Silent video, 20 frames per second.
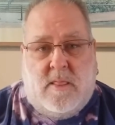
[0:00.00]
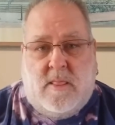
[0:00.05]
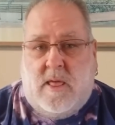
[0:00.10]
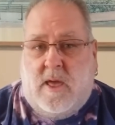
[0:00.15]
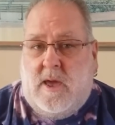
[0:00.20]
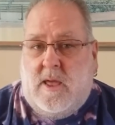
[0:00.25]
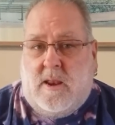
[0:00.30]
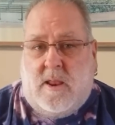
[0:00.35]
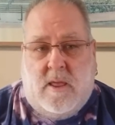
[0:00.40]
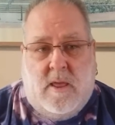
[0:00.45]

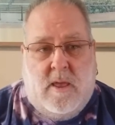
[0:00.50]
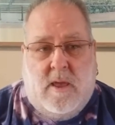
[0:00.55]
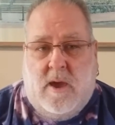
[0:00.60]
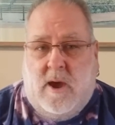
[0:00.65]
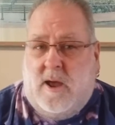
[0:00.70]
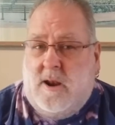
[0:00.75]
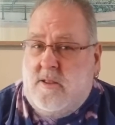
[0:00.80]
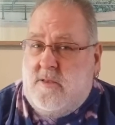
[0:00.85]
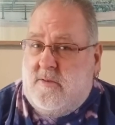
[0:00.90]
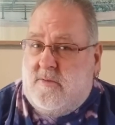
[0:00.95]
that
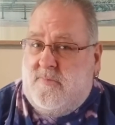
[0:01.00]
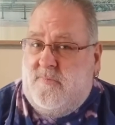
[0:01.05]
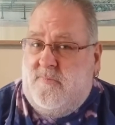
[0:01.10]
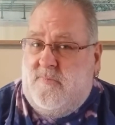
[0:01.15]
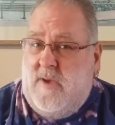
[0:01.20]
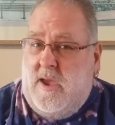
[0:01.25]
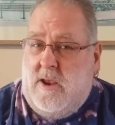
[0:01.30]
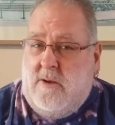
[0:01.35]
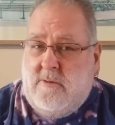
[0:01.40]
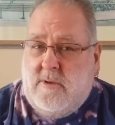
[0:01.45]
and just
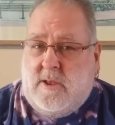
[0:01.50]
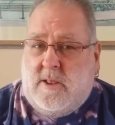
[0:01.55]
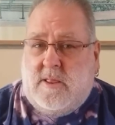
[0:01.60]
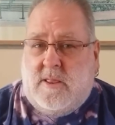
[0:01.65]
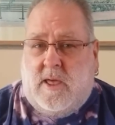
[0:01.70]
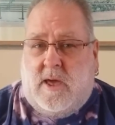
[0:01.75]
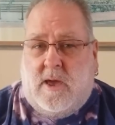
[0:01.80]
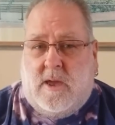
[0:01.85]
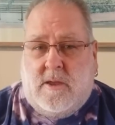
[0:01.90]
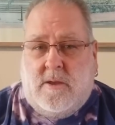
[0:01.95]
varying
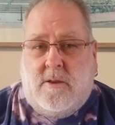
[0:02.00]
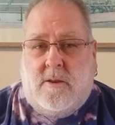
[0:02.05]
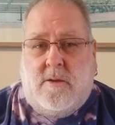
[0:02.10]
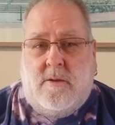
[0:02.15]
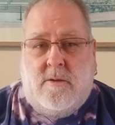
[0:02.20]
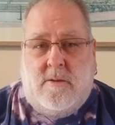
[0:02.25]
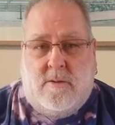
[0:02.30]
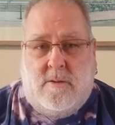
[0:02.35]
that, you know.